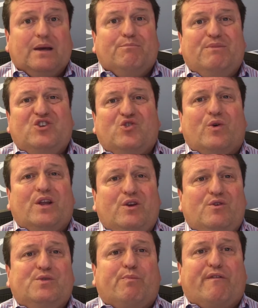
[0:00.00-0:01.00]
be sure to
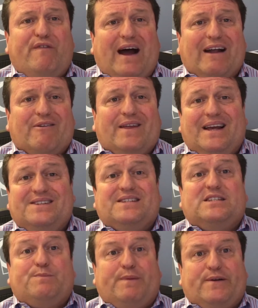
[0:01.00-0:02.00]
use a provider that has
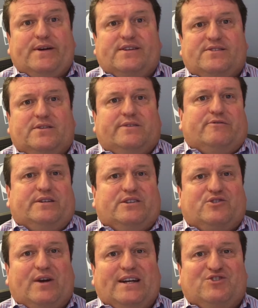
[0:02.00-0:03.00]
experience delivering to
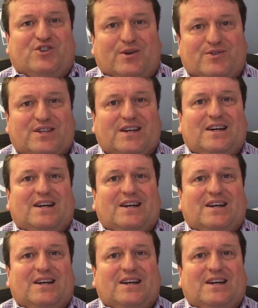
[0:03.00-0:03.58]
trade shows.